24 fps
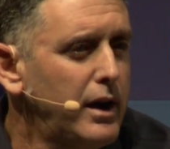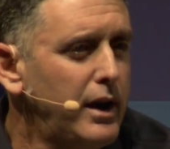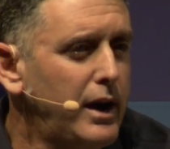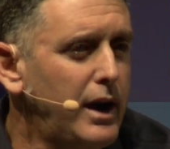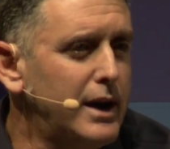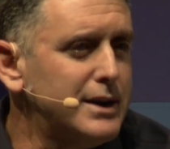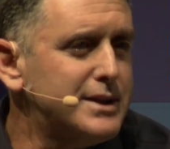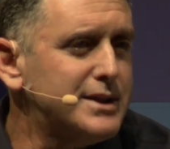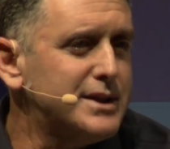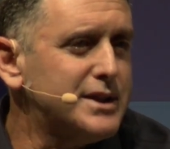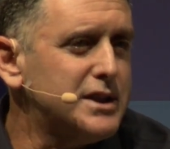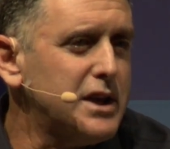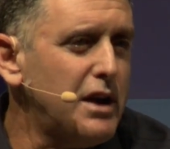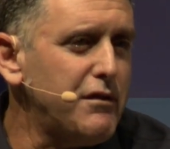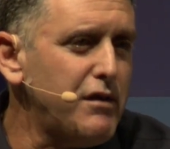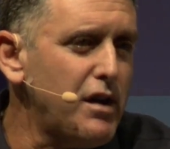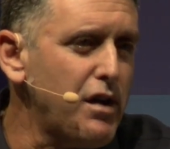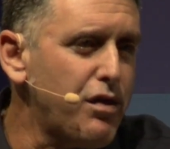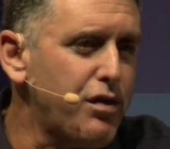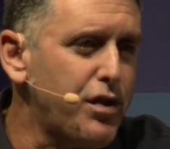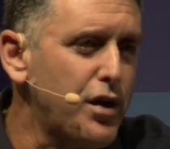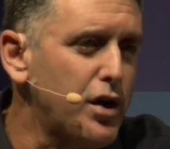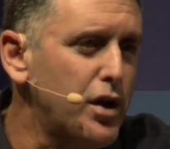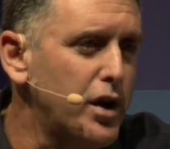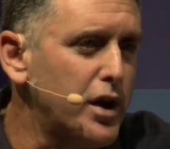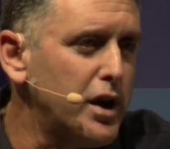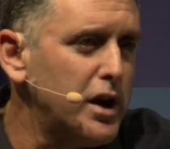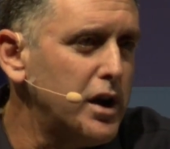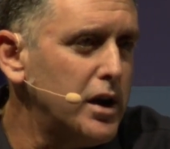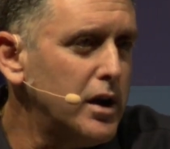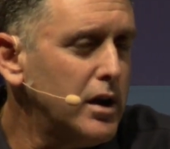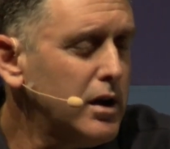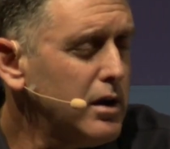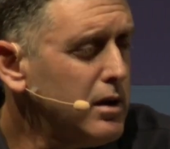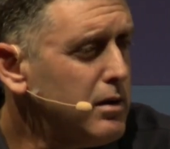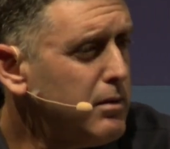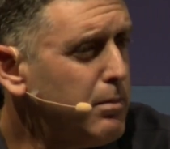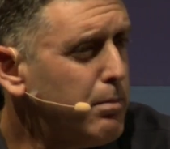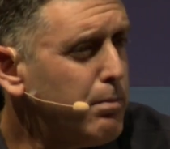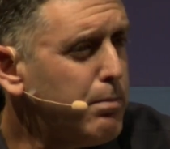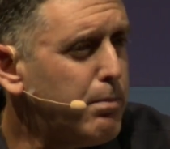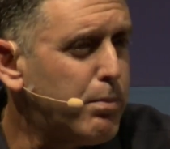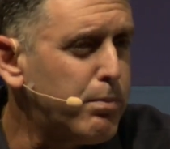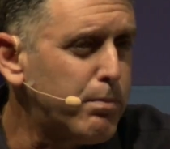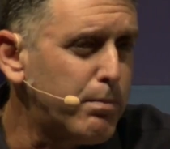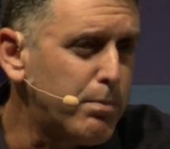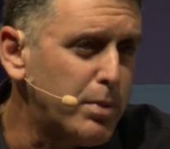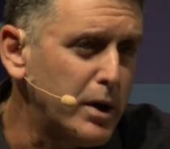At 7:30,
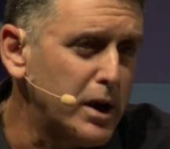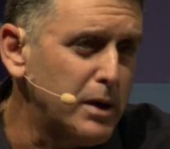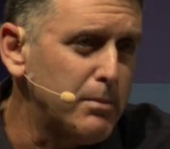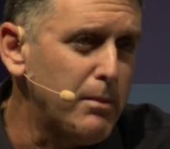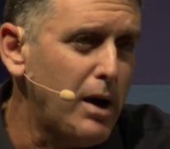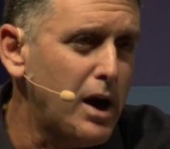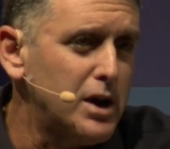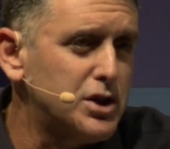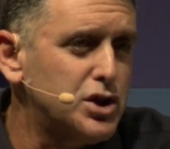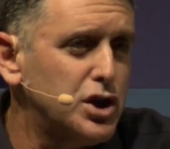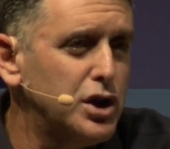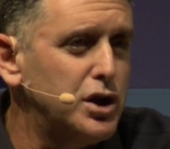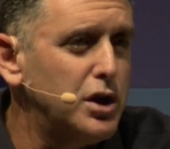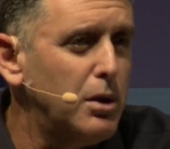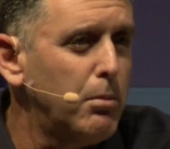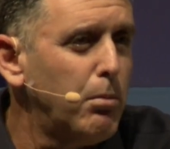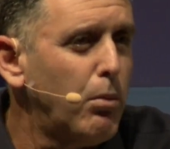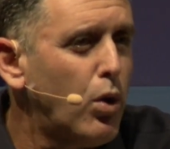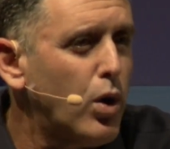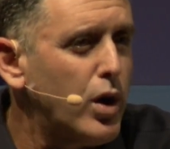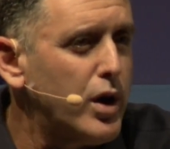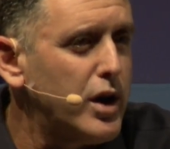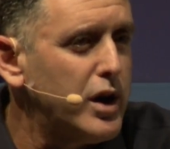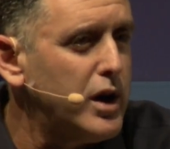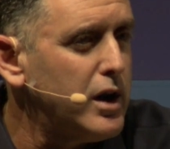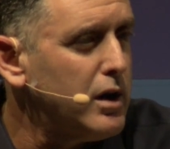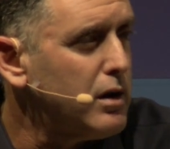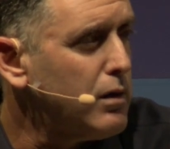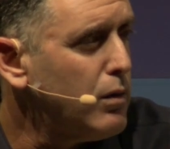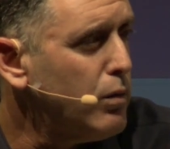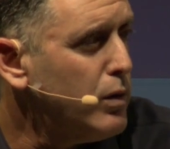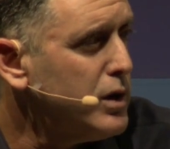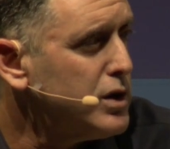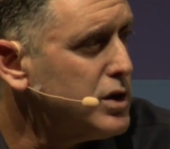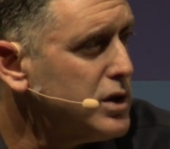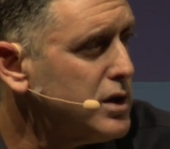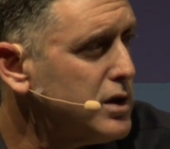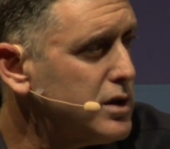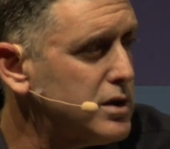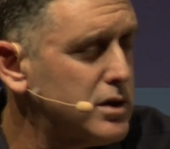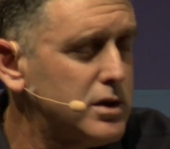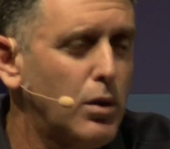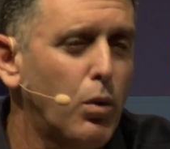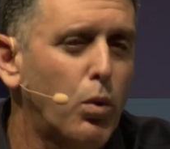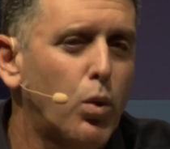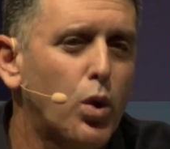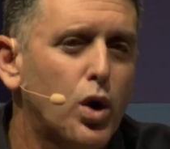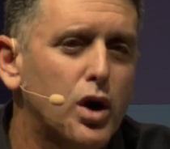pretty much in the morning, which is
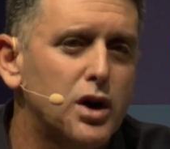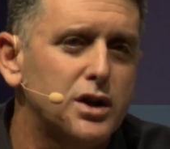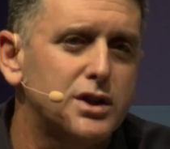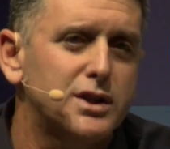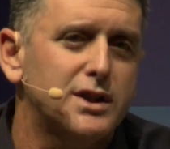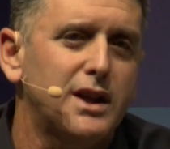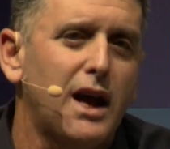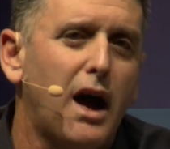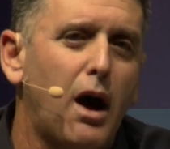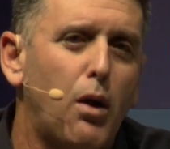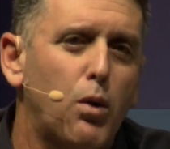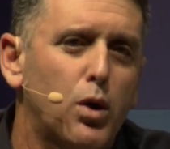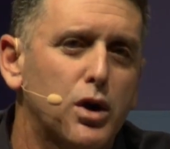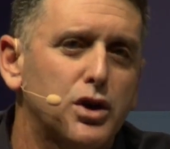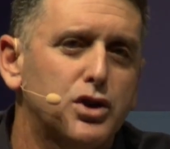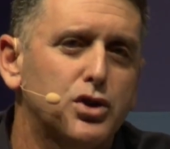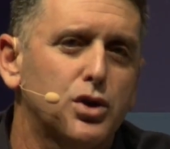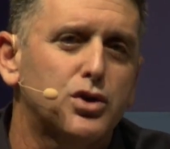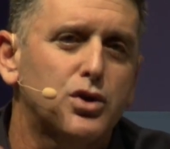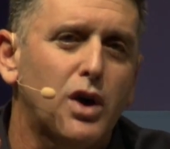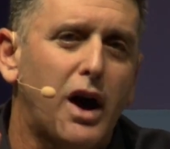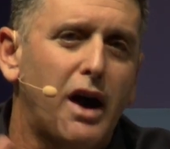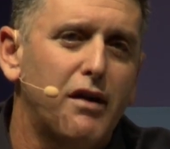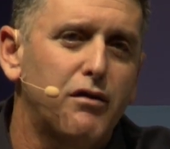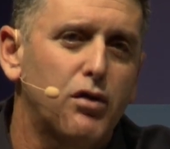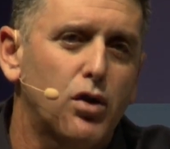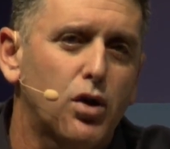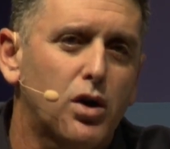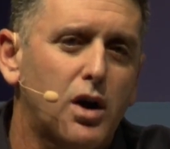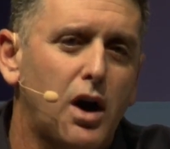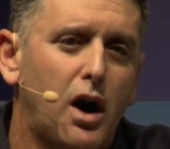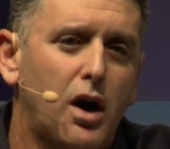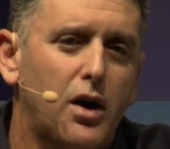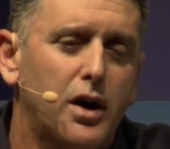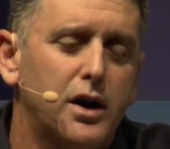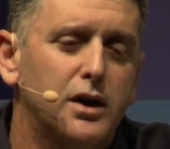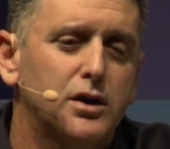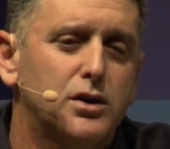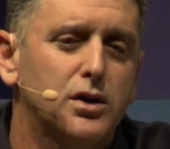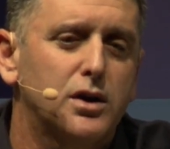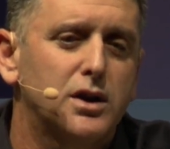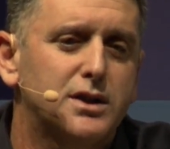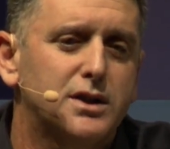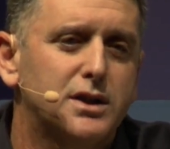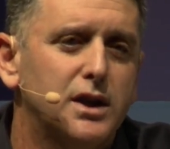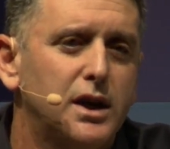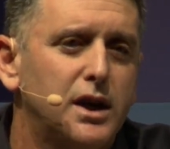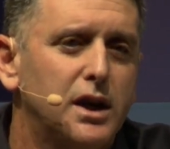the worst hour to drive your car into
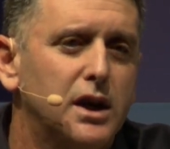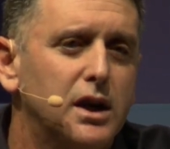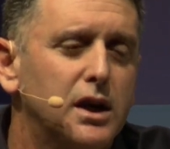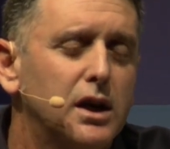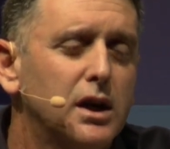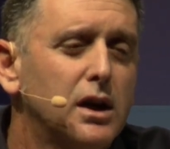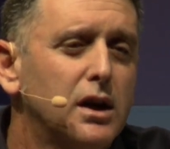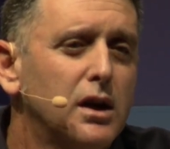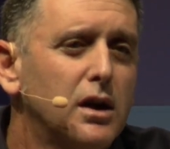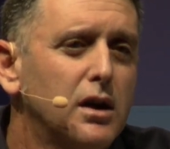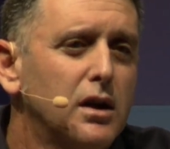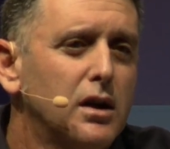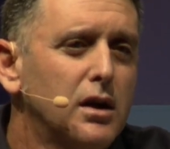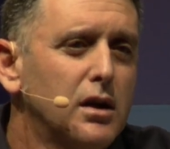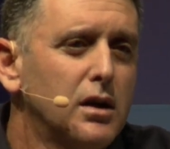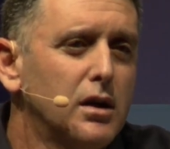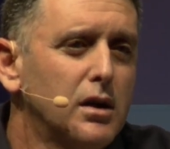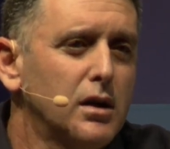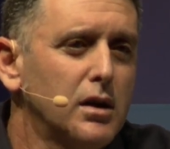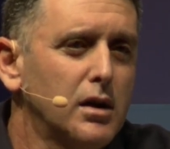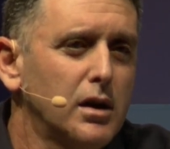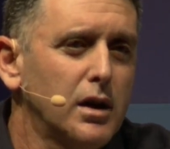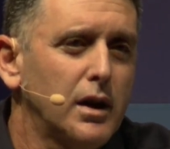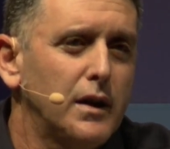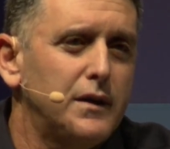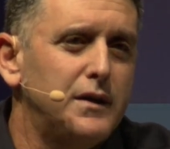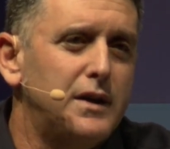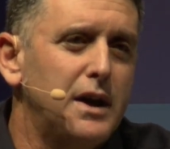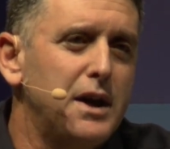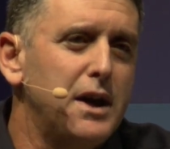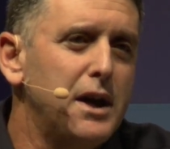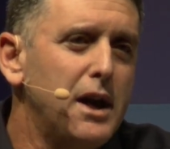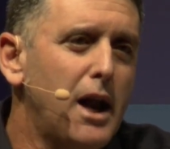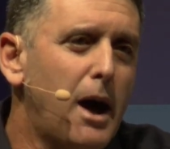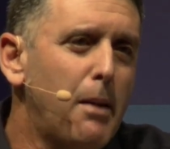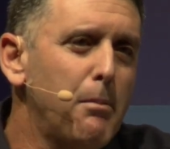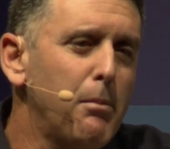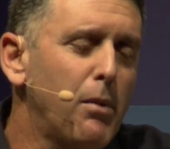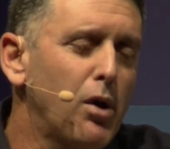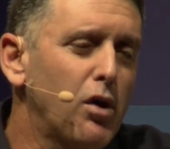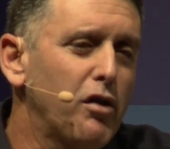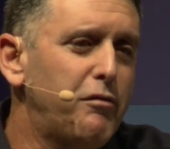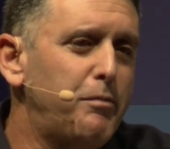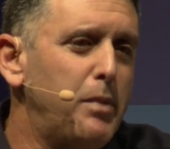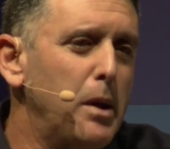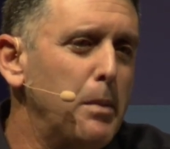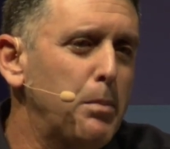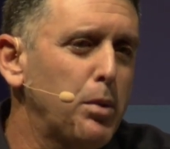the city, the number
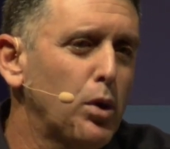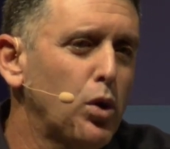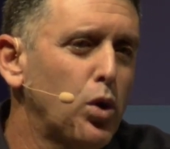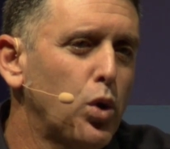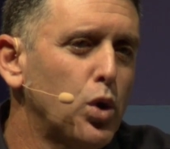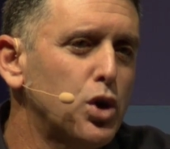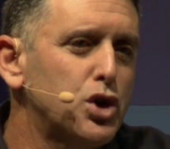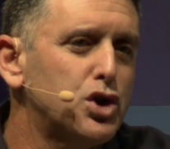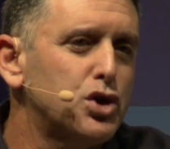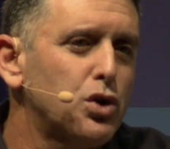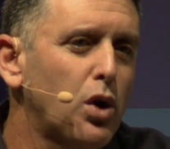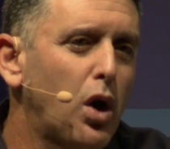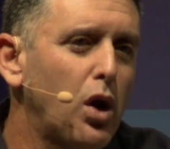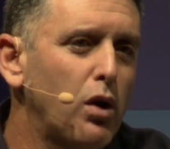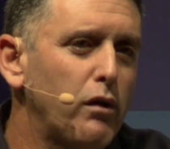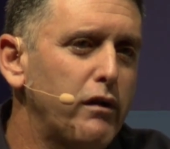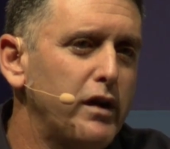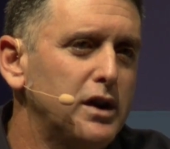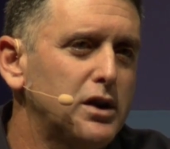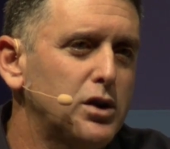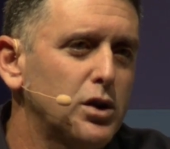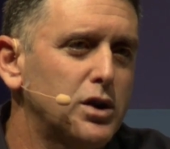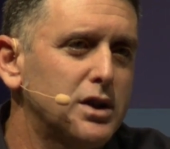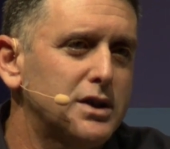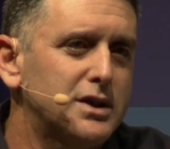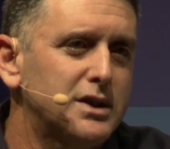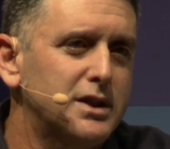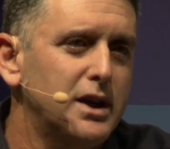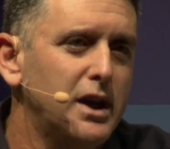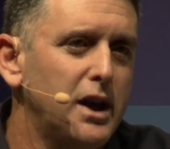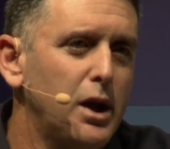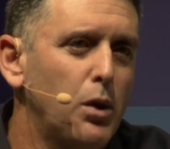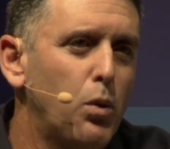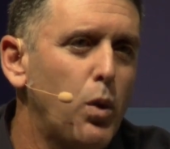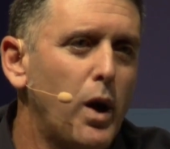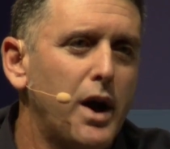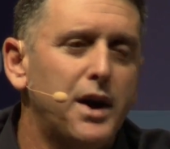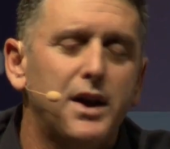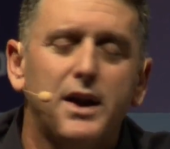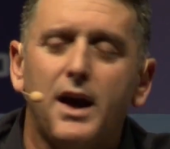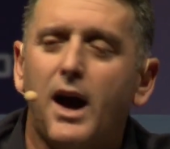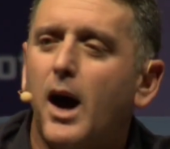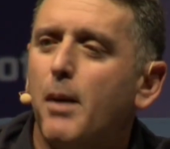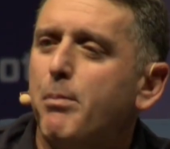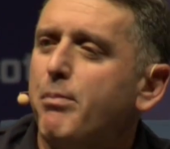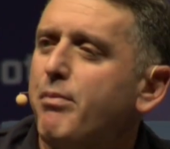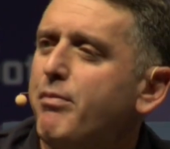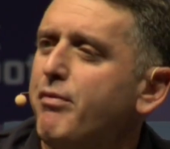of people who drove into the city went
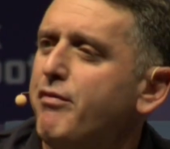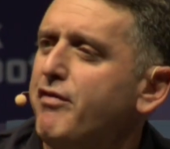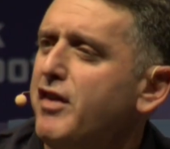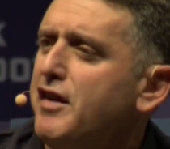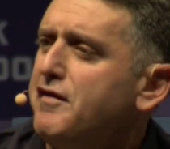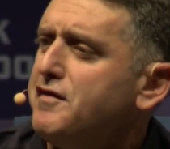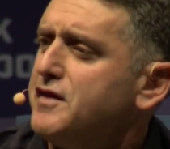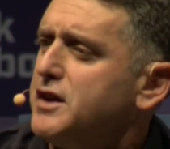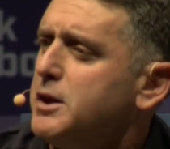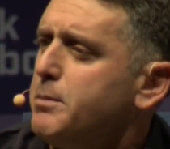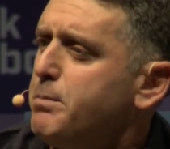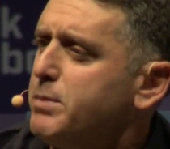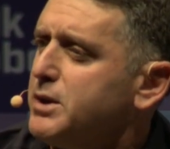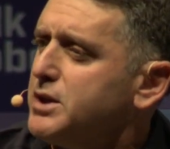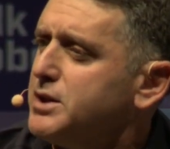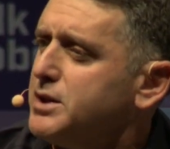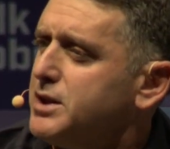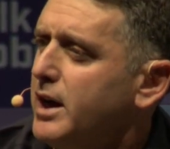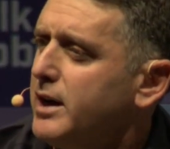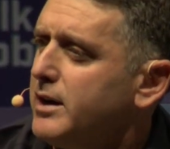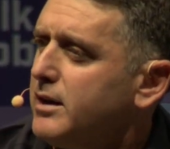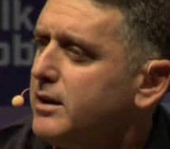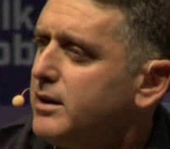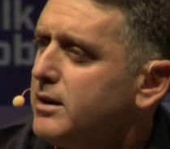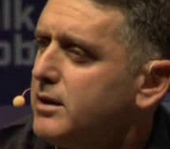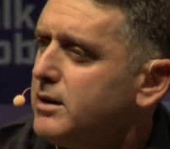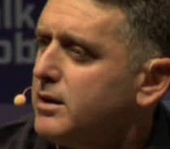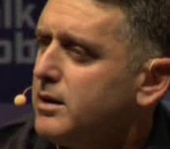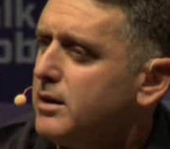up 50%.